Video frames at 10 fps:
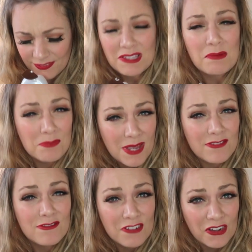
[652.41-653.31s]
It's a
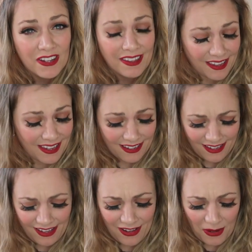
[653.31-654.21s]
bit funky.
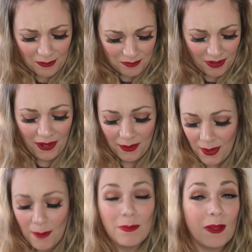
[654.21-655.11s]

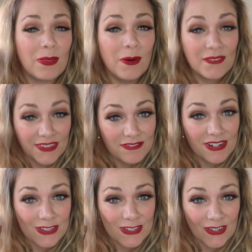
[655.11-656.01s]
But I thought I'd give
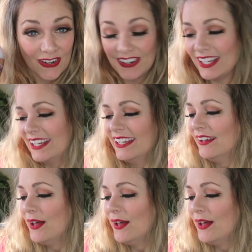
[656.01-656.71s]
it a try.